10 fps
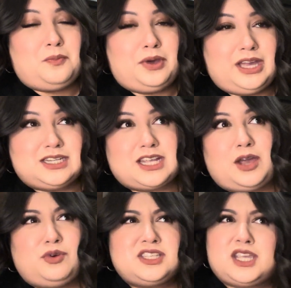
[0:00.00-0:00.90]
But I
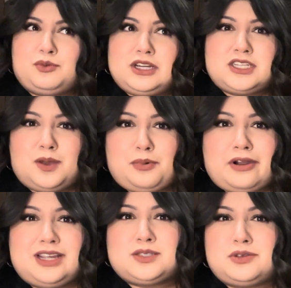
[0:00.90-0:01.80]
want to say retail
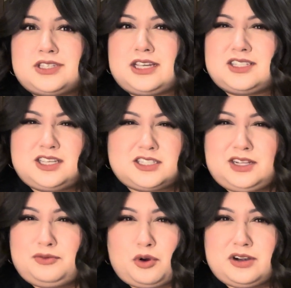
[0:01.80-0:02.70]
price was like
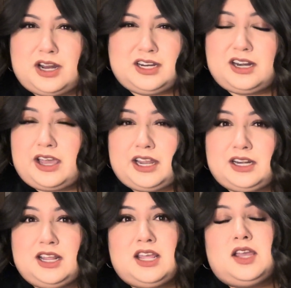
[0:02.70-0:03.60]

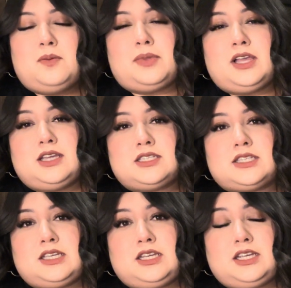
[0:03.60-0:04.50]
$64.99 plus
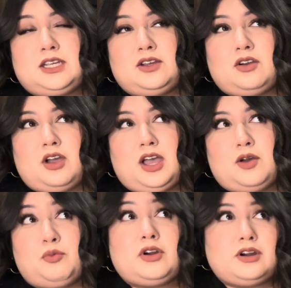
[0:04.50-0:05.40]
the
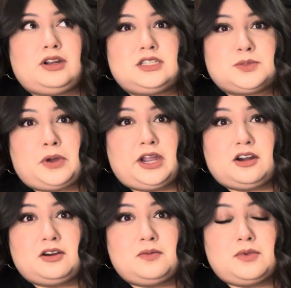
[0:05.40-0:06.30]
we're
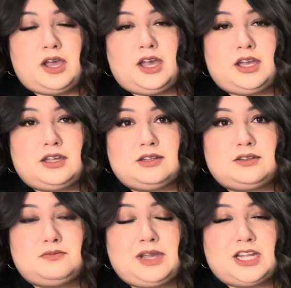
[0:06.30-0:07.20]
Inspire
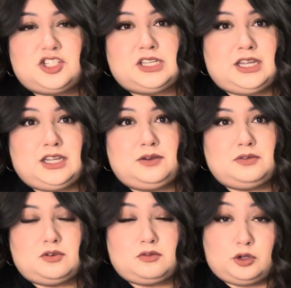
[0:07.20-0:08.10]
Magic Key
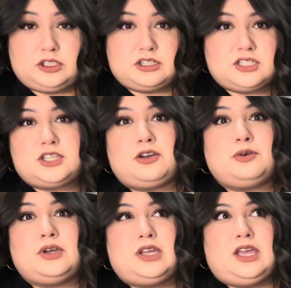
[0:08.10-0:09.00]
holders.
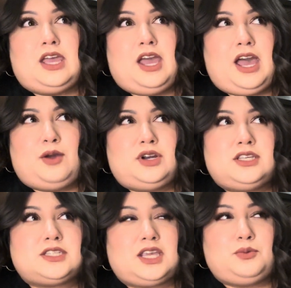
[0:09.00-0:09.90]
So I want to
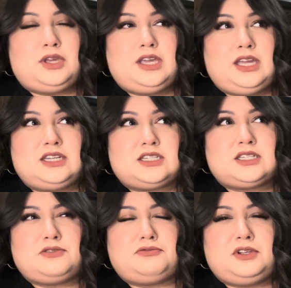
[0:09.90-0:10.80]
say we
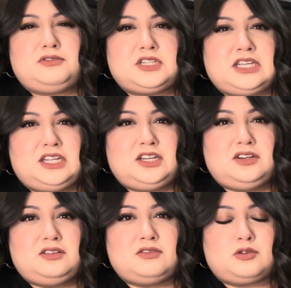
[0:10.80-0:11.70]
get
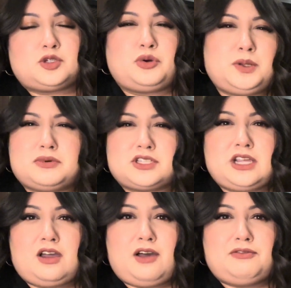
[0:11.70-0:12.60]
15 or
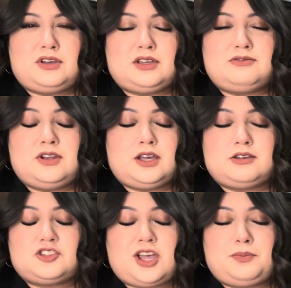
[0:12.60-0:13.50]
20% off
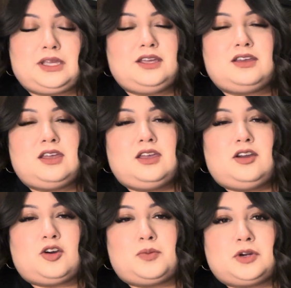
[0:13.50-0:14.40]
of shopping
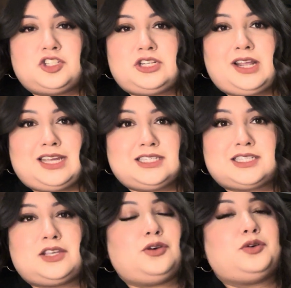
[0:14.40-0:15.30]
or merchandise.
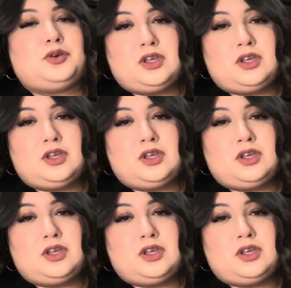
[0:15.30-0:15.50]
So